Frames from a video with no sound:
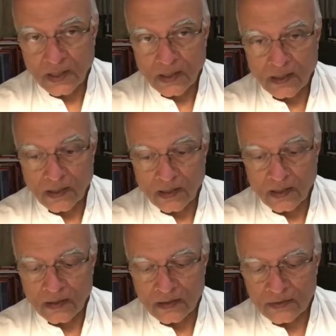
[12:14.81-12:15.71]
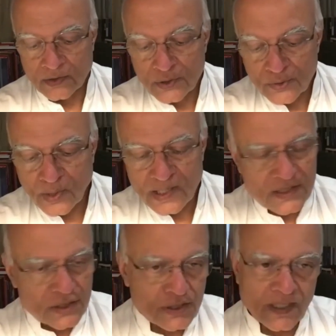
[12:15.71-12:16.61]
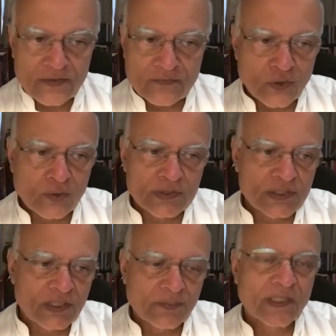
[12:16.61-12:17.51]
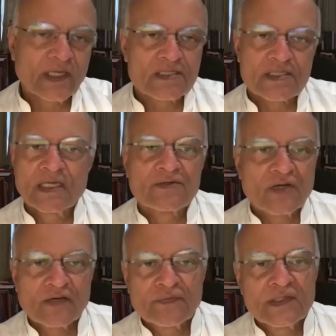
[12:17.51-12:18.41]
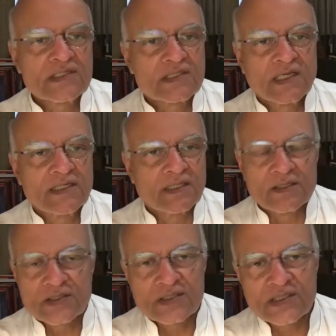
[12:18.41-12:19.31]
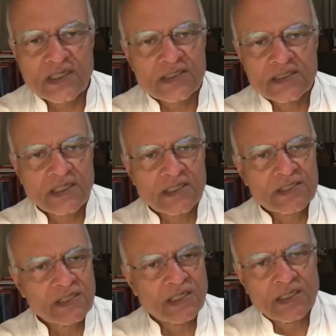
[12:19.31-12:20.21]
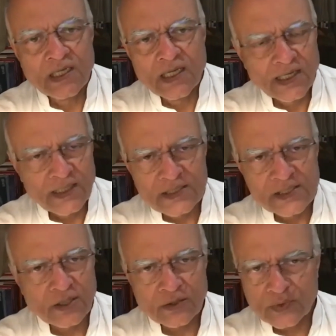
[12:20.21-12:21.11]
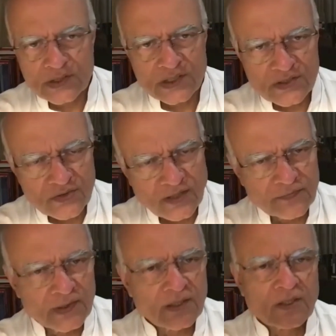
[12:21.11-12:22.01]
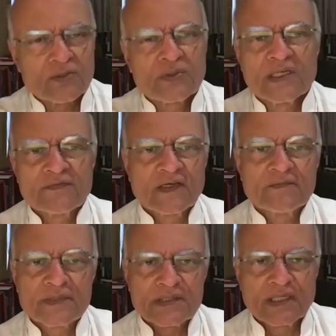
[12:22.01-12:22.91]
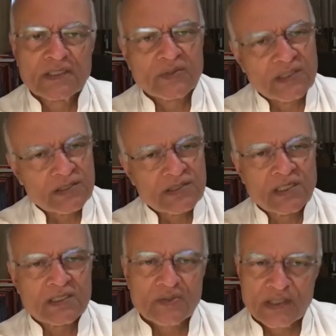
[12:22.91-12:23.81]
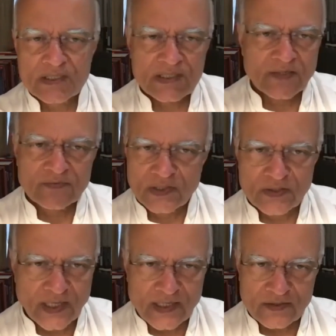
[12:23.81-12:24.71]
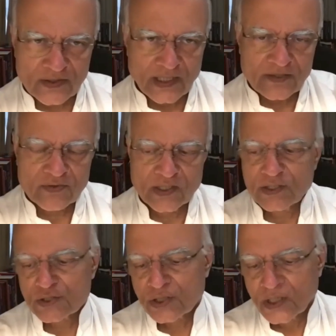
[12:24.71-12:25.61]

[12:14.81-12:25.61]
The US share of global GDP has stayed roughly steady since 1980 onwards. It's roughly around 25%, 26, 27, in that range.